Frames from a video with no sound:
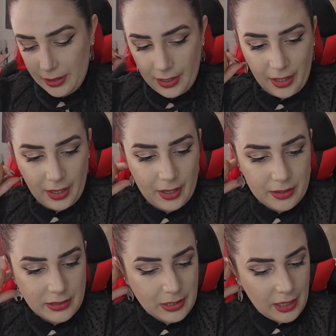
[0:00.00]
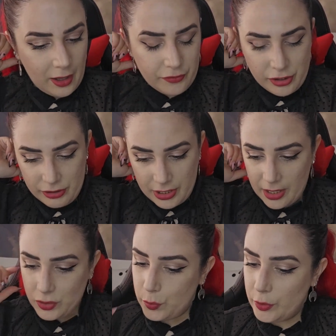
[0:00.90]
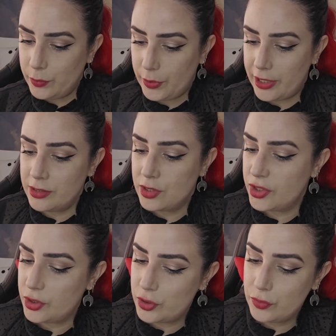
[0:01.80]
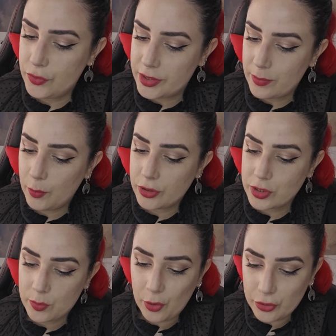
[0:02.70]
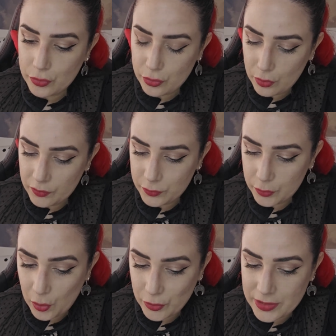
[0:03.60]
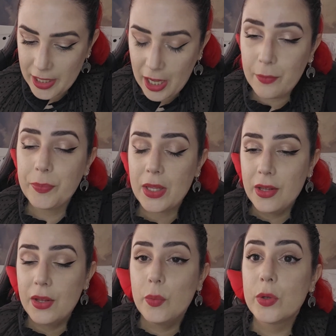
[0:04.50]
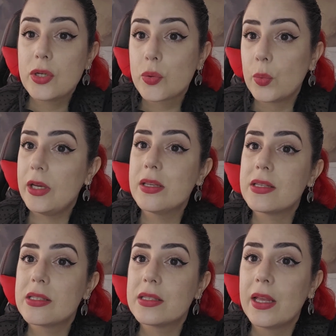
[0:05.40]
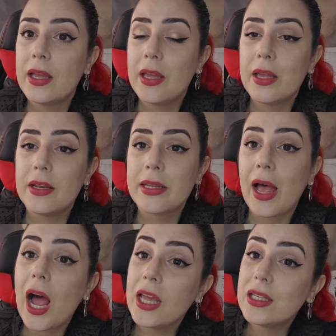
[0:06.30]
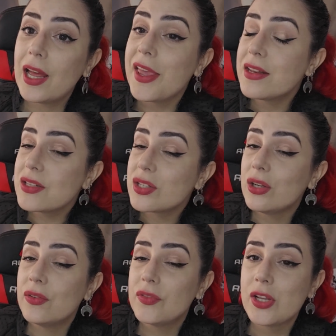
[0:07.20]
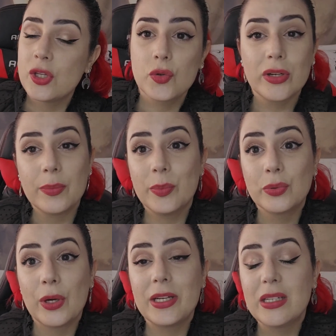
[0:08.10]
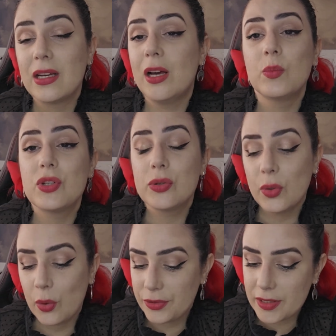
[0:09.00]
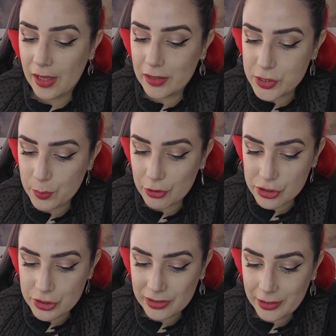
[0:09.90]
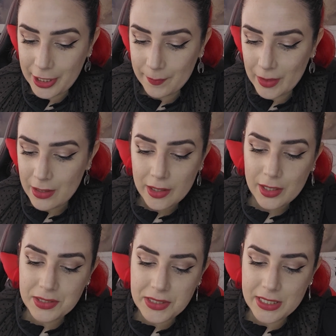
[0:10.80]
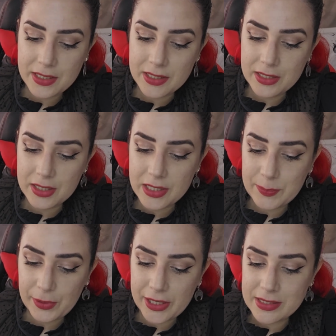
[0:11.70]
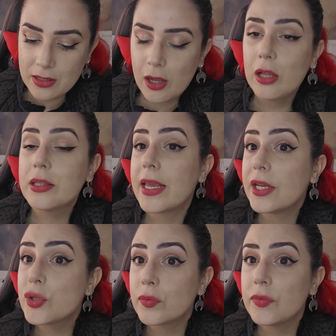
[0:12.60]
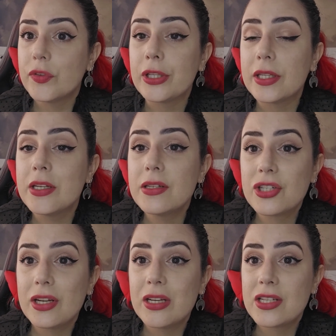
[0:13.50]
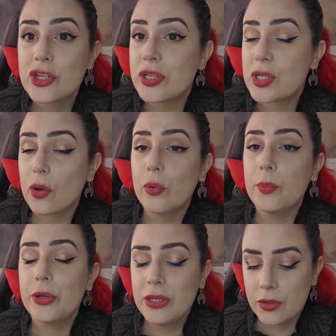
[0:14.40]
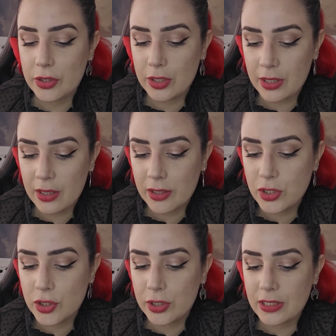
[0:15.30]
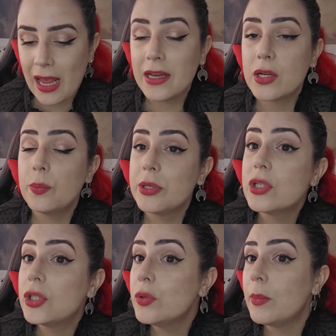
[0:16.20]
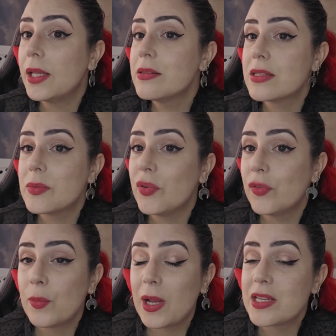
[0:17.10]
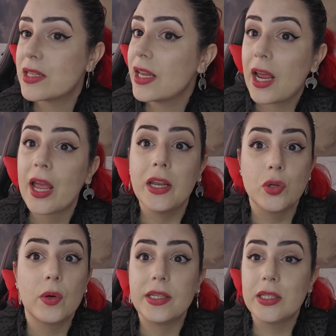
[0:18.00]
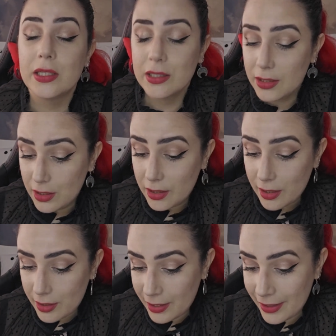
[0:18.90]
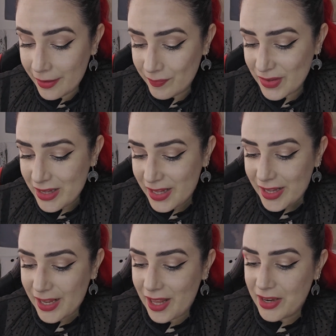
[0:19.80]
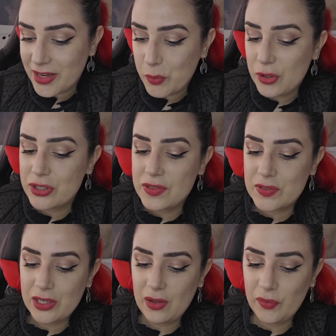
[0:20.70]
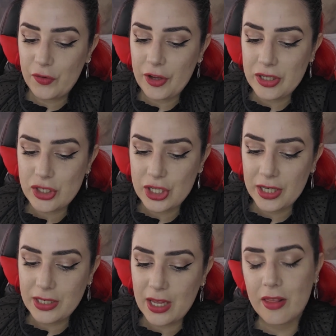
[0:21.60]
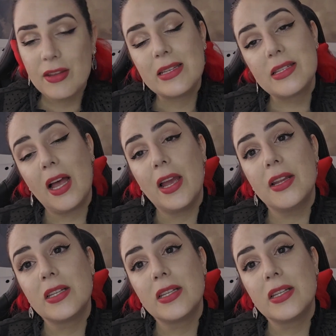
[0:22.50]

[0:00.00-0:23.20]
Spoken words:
And after that we went to the Montemar o Novo hotel, which was the highlight of this trip when it comes to hotels personally. It is this place called Gandun Village, and it just opened, it had opened 2 months before my stay, and I had no idea. And they were still finishing the other side.